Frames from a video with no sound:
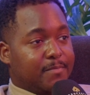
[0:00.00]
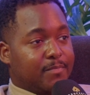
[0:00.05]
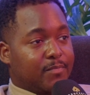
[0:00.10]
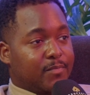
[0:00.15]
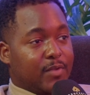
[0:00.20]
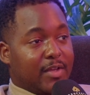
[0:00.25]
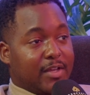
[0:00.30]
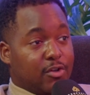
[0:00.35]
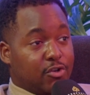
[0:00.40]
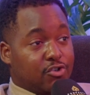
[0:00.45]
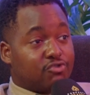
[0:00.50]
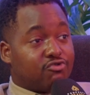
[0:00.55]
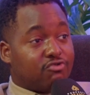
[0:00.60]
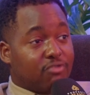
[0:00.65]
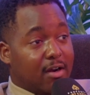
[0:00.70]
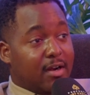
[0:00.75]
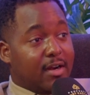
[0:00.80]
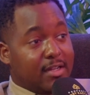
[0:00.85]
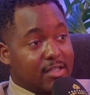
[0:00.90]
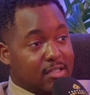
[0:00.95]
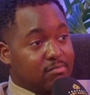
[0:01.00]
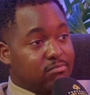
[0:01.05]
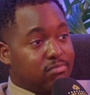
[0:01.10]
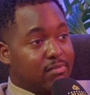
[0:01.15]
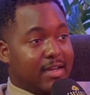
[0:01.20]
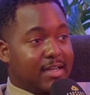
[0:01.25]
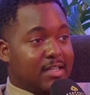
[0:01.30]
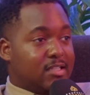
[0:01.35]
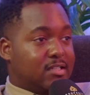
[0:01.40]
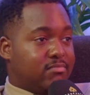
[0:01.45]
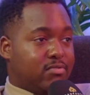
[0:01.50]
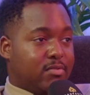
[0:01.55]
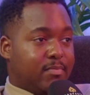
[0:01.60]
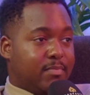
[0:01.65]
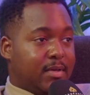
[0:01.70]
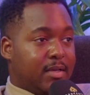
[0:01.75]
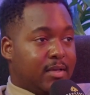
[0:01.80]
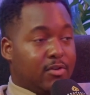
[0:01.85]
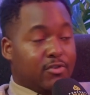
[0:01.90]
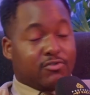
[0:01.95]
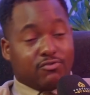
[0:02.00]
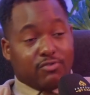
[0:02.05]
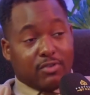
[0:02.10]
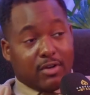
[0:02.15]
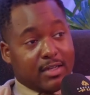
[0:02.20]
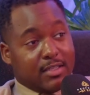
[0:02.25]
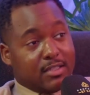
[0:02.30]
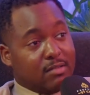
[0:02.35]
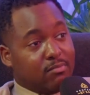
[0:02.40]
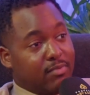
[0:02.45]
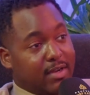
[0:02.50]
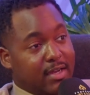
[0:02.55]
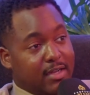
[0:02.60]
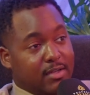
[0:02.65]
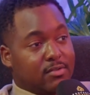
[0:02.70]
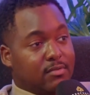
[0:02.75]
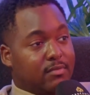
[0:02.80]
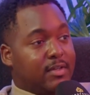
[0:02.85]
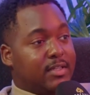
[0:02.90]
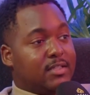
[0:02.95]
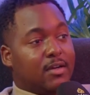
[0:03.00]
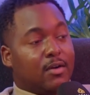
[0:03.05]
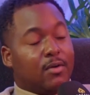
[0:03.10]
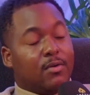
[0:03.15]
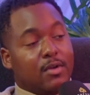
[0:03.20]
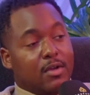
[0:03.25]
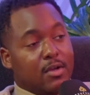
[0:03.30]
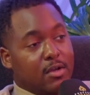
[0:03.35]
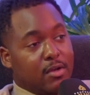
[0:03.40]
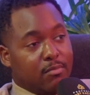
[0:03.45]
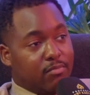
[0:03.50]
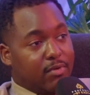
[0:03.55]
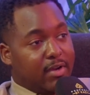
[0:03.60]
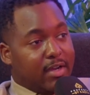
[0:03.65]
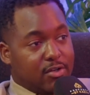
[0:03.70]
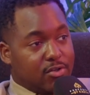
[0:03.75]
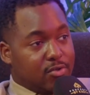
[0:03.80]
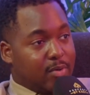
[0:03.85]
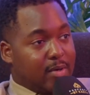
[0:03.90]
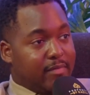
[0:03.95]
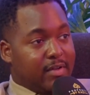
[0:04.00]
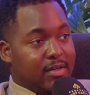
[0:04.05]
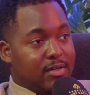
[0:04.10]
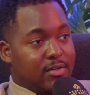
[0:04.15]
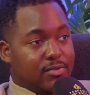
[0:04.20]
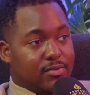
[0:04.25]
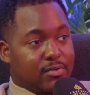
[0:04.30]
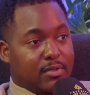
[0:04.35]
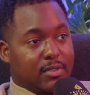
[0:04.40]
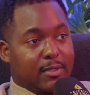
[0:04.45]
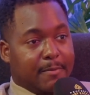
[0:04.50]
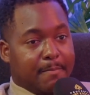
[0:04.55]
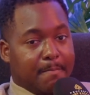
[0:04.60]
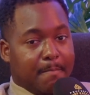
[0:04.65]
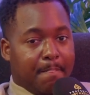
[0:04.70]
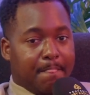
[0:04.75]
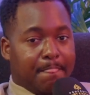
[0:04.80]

that you're struggling to break into property, you're struggling to break into retail, break into whatever industry,